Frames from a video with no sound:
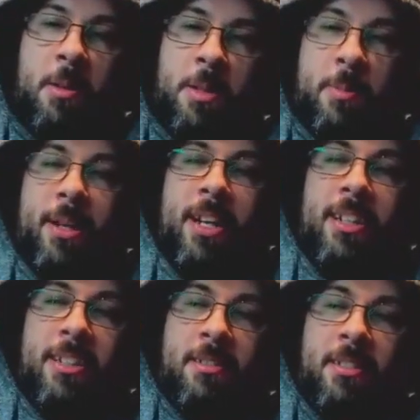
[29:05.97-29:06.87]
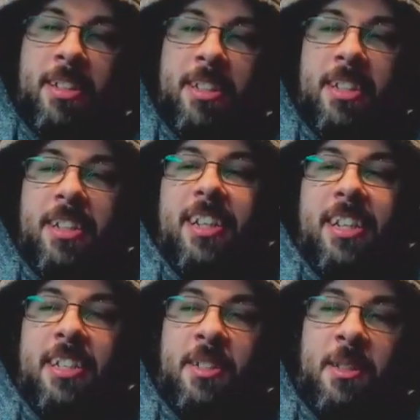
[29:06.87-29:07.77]
It must.
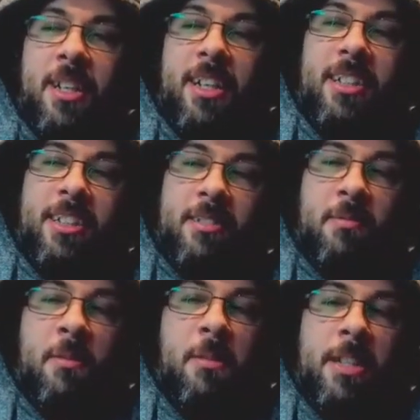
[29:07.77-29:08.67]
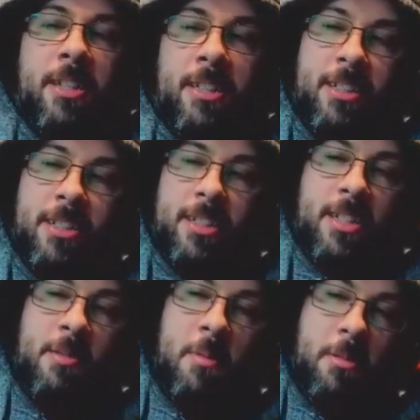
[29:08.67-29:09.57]
It's just like, Ronnie,
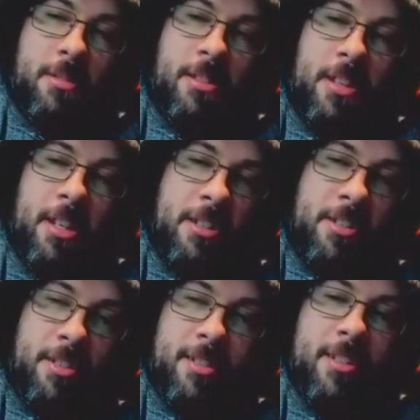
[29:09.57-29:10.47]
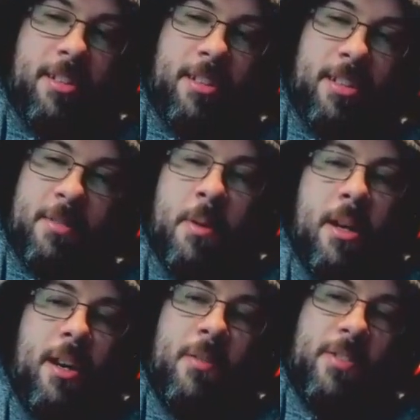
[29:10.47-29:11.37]
you want this,
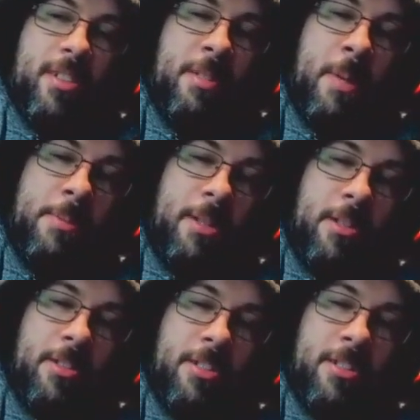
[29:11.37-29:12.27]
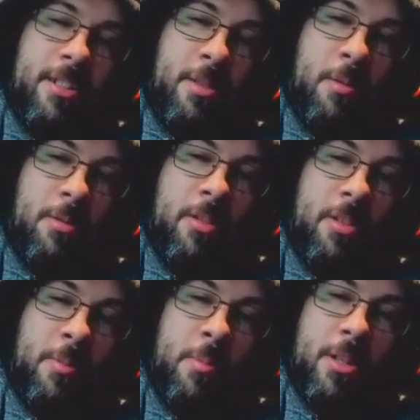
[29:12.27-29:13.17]
but obviously Baby Yoda doesn't talk. So
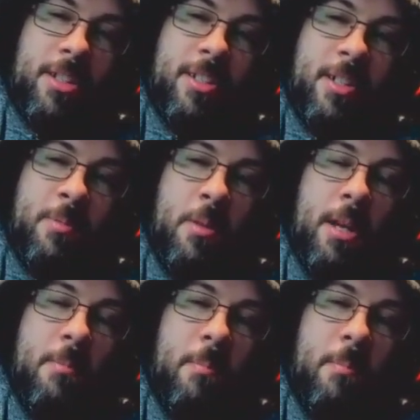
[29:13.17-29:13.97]
it's more like.